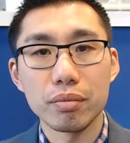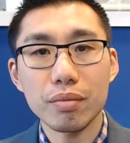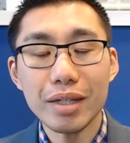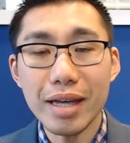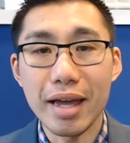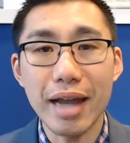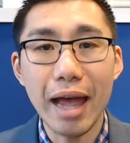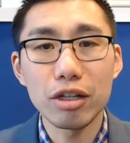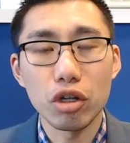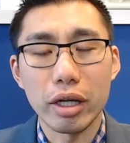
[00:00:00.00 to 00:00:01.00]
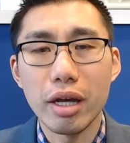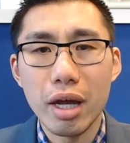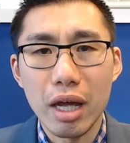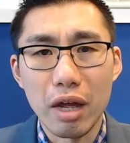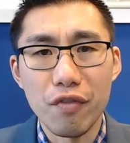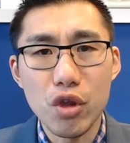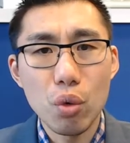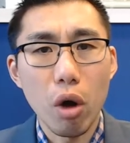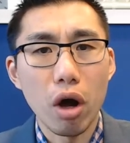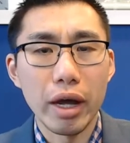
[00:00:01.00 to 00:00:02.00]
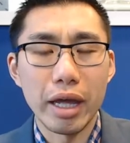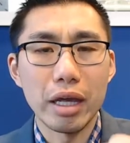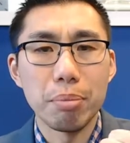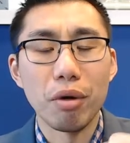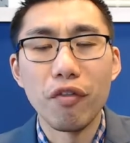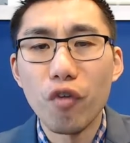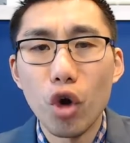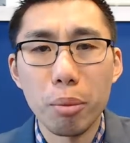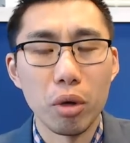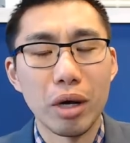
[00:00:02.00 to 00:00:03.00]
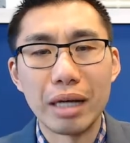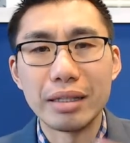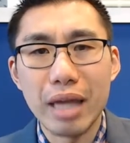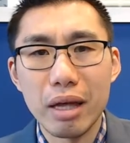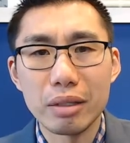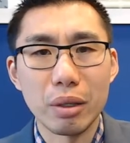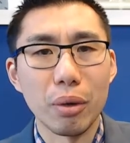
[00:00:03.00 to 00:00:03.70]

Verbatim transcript: And actually, if you are a performer, a dancer,